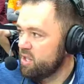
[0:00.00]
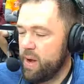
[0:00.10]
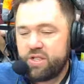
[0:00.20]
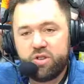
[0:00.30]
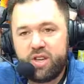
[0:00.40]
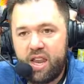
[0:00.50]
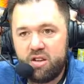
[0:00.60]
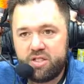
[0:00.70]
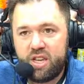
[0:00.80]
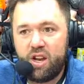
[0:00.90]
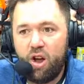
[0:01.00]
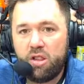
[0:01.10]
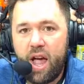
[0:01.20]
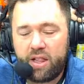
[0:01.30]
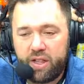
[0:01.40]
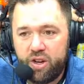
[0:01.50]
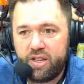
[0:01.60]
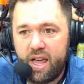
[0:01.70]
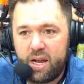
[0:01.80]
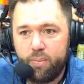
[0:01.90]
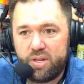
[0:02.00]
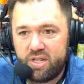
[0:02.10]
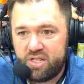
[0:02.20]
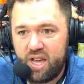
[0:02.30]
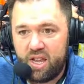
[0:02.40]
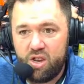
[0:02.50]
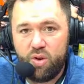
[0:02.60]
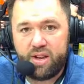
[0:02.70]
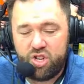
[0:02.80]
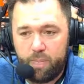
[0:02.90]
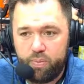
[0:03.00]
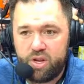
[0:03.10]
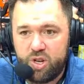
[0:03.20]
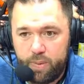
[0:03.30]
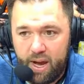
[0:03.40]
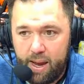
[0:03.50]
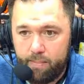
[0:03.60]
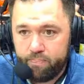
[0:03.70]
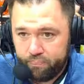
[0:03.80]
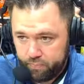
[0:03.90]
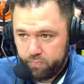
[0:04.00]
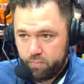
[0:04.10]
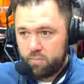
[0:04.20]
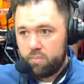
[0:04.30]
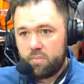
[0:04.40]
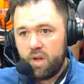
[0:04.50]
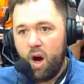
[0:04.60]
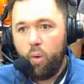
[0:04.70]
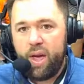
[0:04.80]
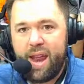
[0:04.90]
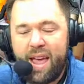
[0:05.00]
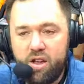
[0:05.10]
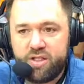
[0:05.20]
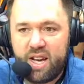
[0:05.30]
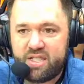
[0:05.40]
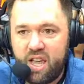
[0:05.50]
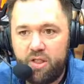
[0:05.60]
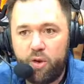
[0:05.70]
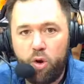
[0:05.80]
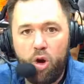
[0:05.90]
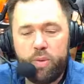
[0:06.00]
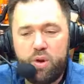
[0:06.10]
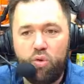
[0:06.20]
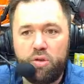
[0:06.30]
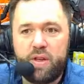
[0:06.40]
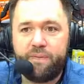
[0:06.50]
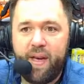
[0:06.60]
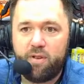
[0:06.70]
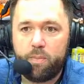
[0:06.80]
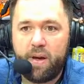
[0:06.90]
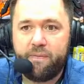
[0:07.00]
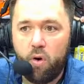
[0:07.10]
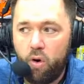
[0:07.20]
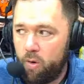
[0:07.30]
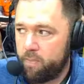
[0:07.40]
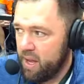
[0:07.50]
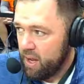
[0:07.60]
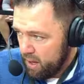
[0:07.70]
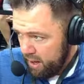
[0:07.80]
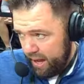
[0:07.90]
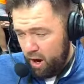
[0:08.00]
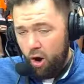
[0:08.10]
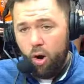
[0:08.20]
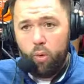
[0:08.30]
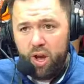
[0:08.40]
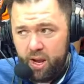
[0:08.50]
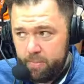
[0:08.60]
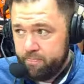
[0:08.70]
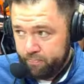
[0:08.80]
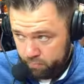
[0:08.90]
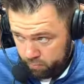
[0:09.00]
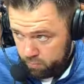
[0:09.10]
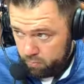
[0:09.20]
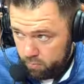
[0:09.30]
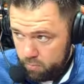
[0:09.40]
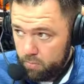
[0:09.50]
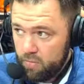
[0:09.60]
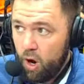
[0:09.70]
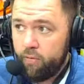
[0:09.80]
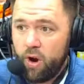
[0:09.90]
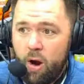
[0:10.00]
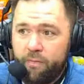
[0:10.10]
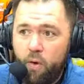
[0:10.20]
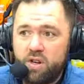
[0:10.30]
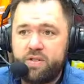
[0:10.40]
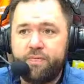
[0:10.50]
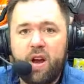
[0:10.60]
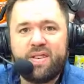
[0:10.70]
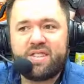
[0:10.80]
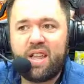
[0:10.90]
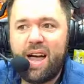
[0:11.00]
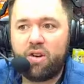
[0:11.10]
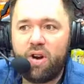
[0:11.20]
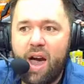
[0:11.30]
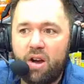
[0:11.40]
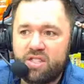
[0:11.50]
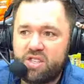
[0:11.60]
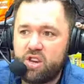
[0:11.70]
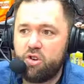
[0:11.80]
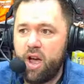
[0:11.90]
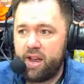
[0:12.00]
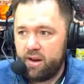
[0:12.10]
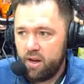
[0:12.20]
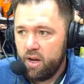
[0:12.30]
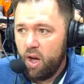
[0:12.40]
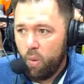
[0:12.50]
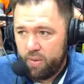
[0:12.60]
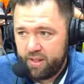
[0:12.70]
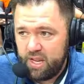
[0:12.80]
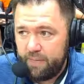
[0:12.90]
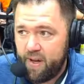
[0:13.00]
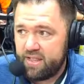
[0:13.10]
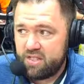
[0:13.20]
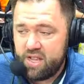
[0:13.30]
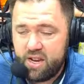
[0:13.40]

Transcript: Spencer Danielson, in all likelihood, getting Boise State into a championship game, a win at Utah State on the road when you're only favored by 4, and a home win over Air Force in front of a sellout crowd on senior night when the defense